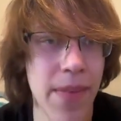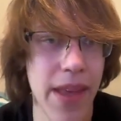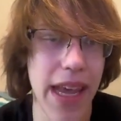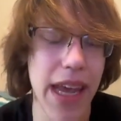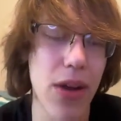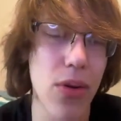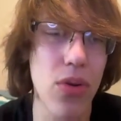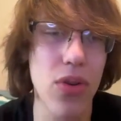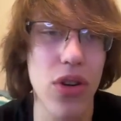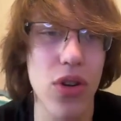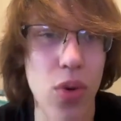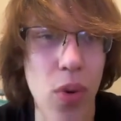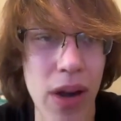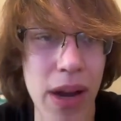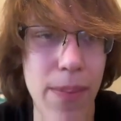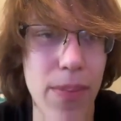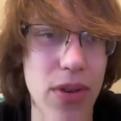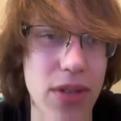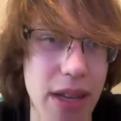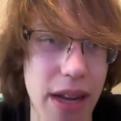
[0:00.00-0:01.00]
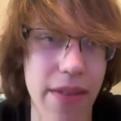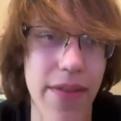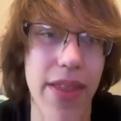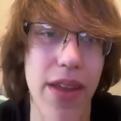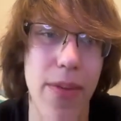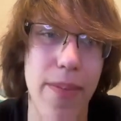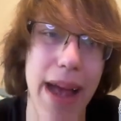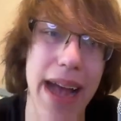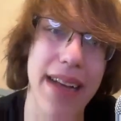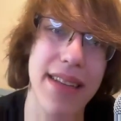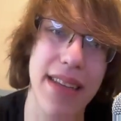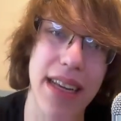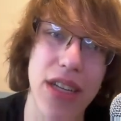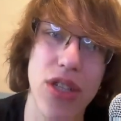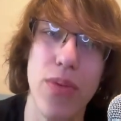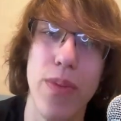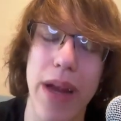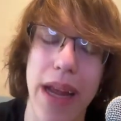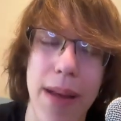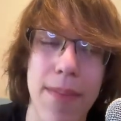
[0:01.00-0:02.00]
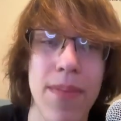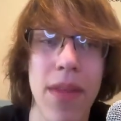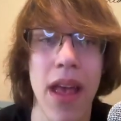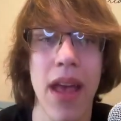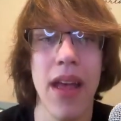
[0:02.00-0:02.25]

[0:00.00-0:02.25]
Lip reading: equal to 20% of their max HP.